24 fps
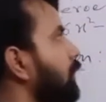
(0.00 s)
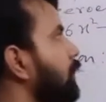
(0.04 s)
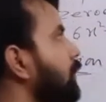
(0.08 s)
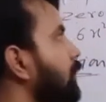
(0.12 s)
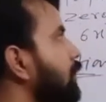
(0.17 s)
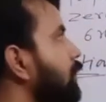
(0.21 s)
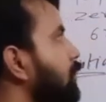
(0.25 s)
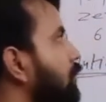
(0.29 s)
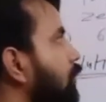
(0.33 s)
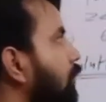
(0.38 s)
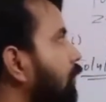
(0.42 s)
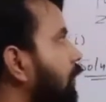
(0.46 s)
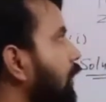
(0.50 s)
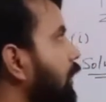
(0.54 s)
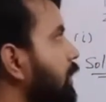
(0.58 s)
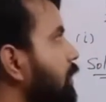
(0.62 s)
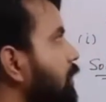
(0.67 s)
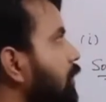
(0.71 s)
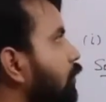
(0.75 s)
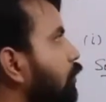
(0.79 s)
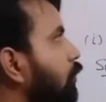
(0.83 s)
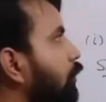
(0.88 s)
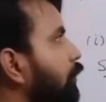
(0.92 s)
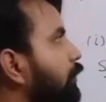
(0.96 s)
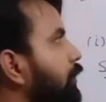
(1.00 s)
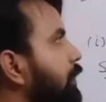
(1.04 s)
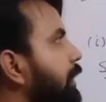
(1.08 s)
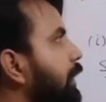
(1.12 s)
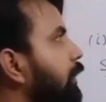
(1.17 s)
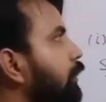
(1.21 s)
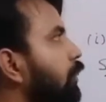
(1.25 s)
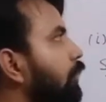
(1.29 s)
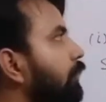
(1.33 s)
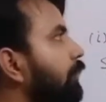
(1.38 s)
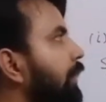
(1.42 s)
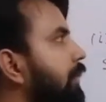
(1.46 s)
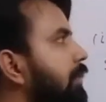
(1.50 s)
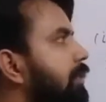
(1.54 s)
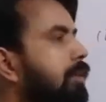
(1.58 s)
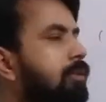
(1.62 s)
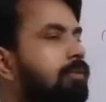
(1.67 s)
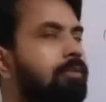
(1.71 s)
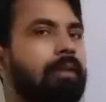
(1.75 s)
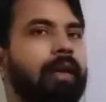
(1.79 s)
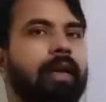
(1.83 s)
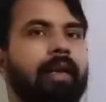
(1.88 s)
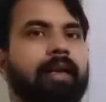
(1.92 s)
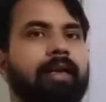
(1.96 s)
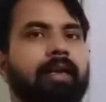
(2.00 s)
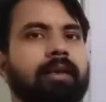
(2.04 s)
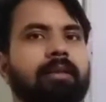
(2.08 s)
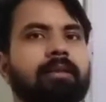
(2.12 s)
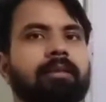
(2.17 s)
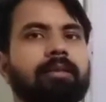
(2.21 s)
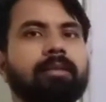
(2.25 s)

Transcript: So what is the coefficient of x square here?